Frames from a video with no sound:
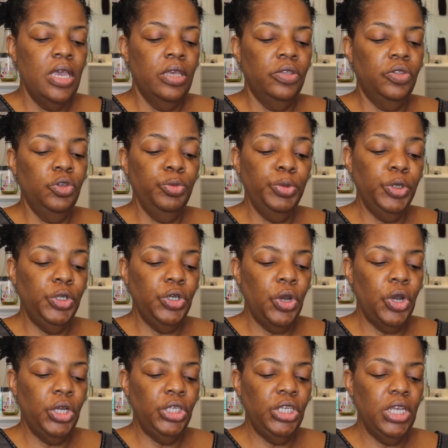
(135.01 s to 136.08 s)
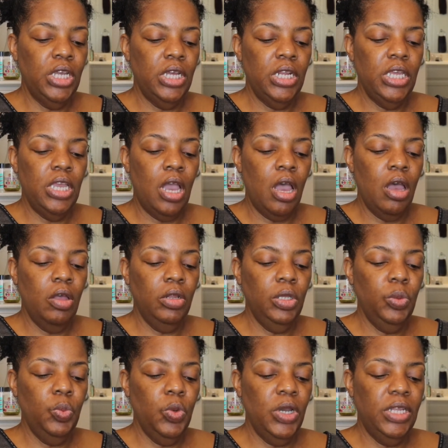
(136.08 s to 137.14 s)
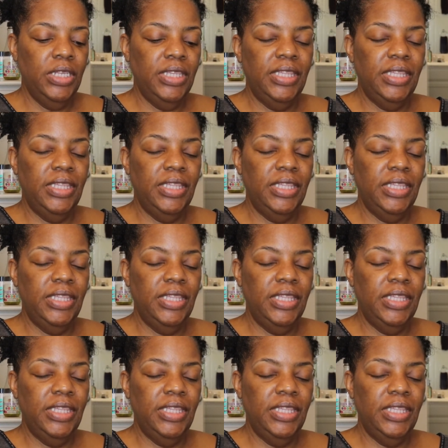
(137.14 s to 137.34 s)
Supercharge honey all-in-one